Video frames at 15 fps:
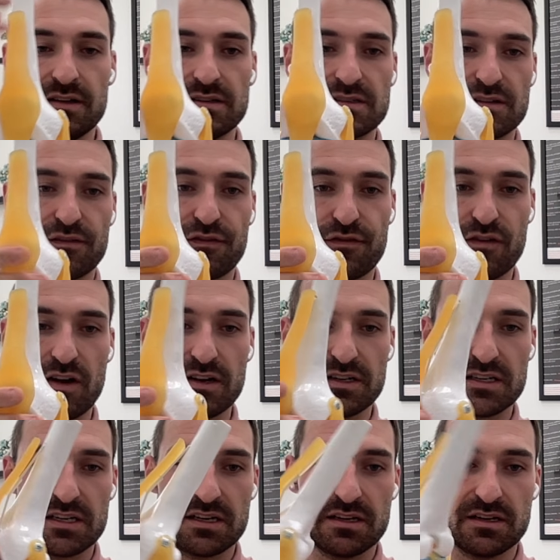This is the
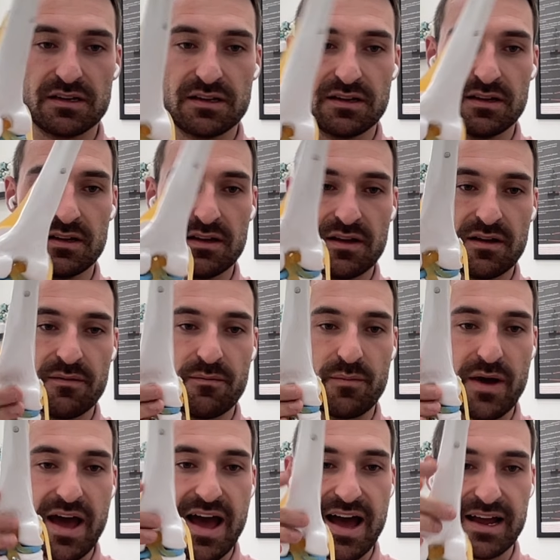front,
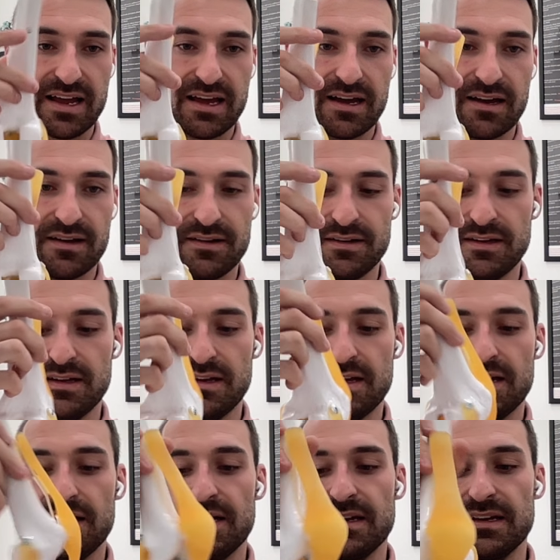back,
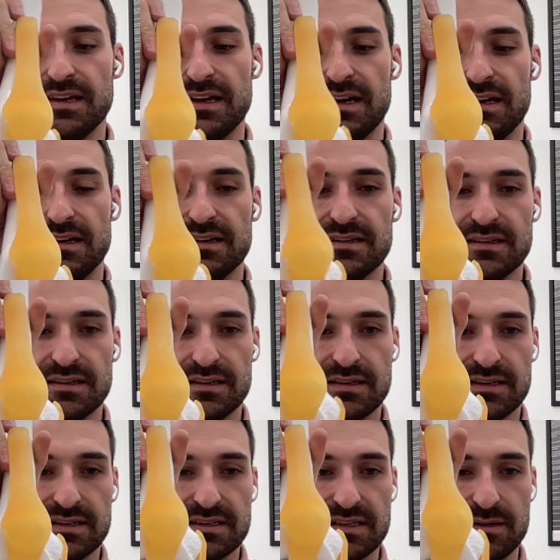again,
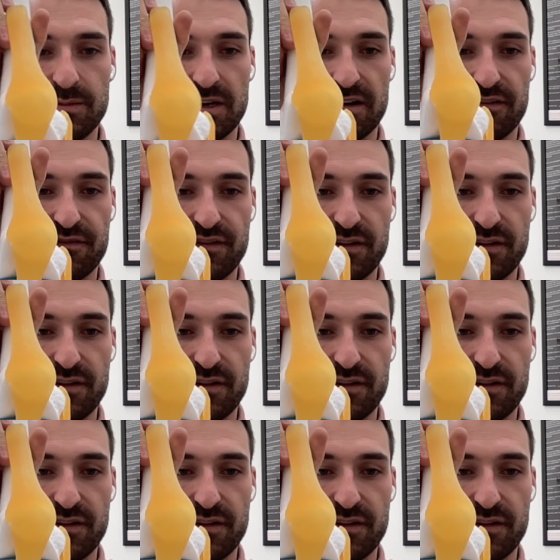tibia,